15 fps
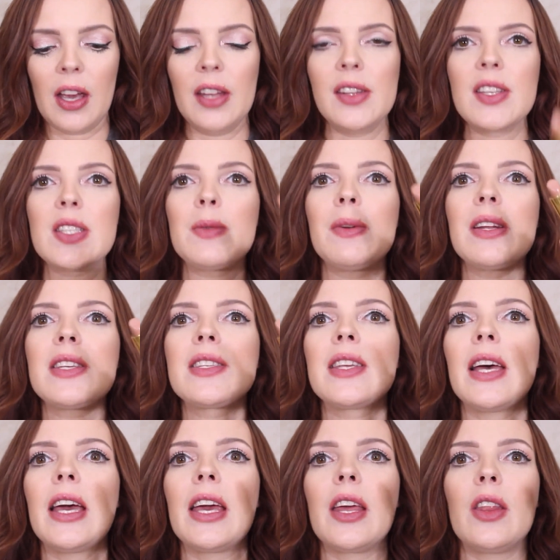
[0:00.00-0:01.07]
And this one is
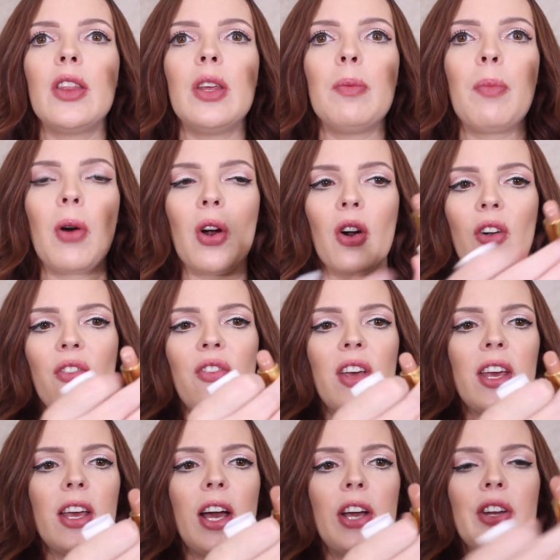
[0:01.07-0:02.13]
like the
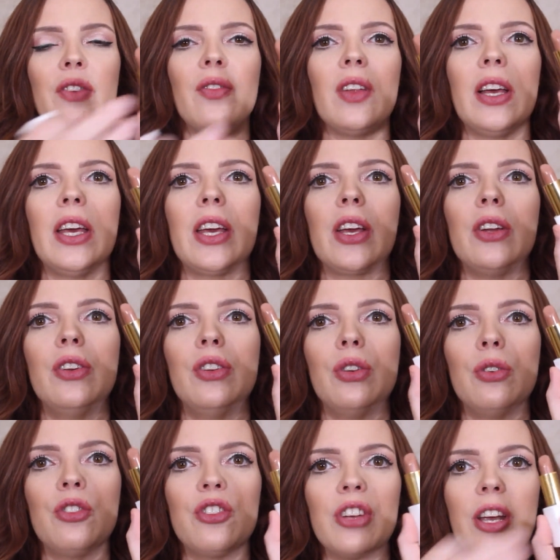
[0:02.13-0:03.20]
perfect kind of like
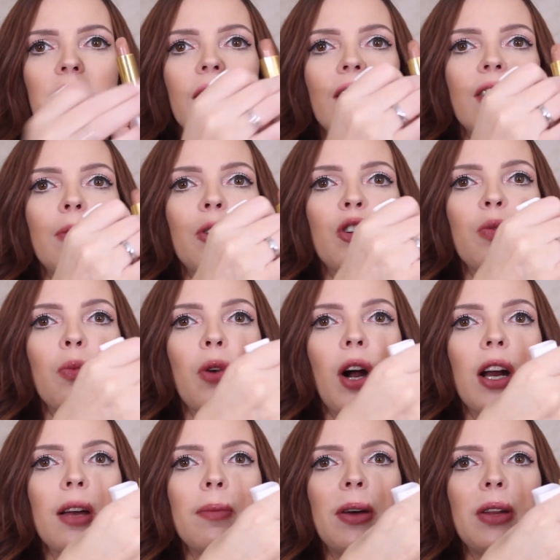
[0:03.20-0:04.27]
nude shade. That's how much
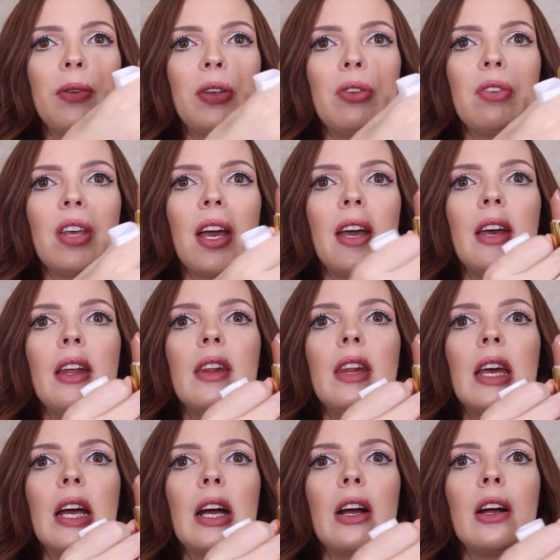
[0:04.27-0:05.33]
product, by the way, you get in
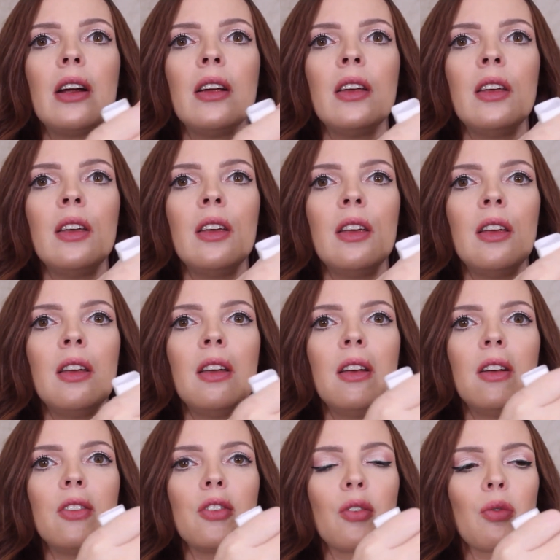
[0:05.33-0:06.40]
there.
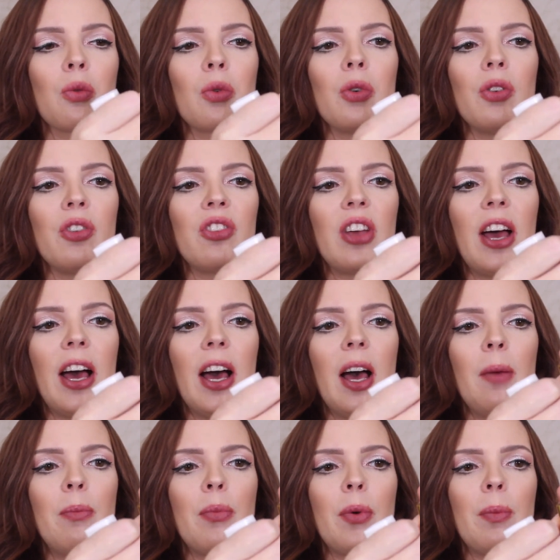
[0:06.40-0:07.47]
Just rolls
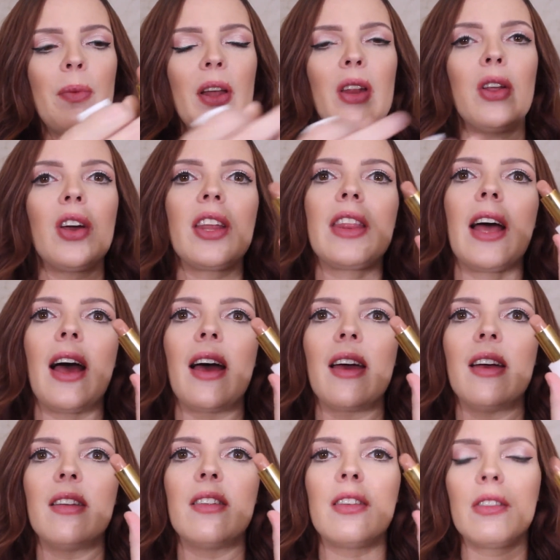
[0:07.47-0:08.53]
up, but look at
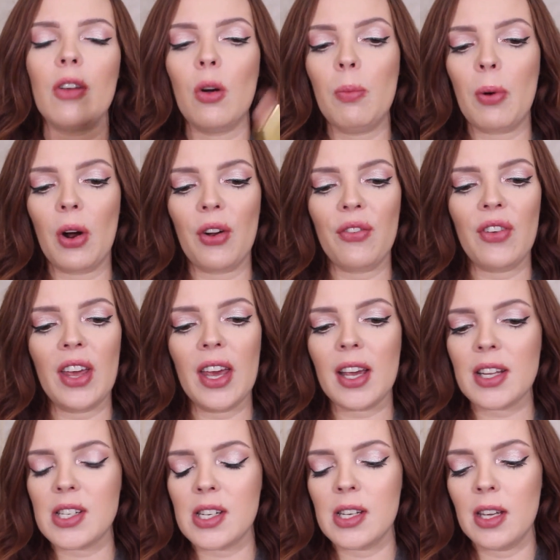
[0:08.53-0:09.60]
that. It's so
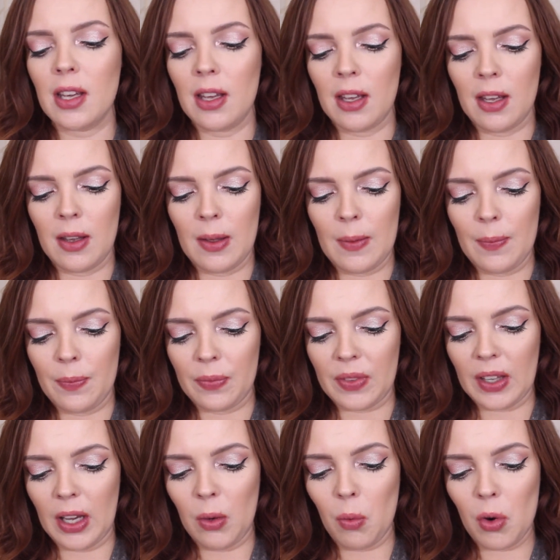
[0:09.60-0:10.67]
perfect.
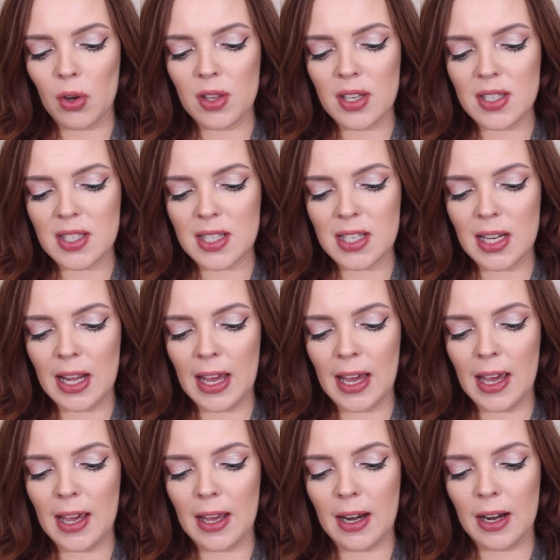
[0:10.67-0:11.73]
I wore this
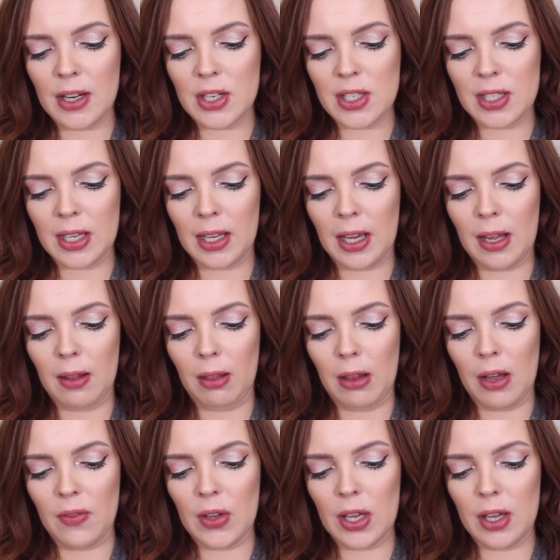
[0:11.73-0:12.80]
today and I just like, I
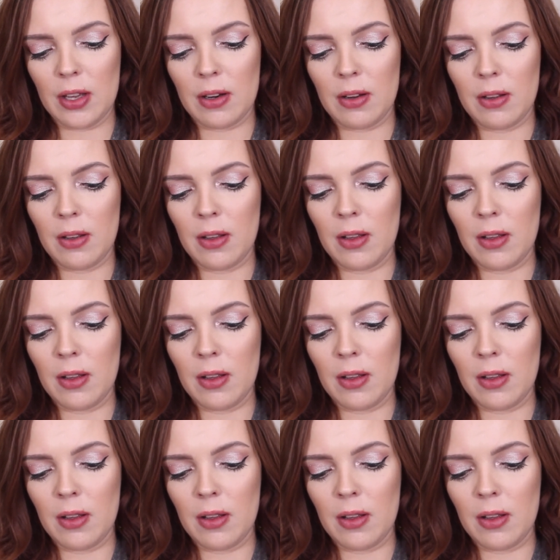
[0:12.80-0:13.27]
love it.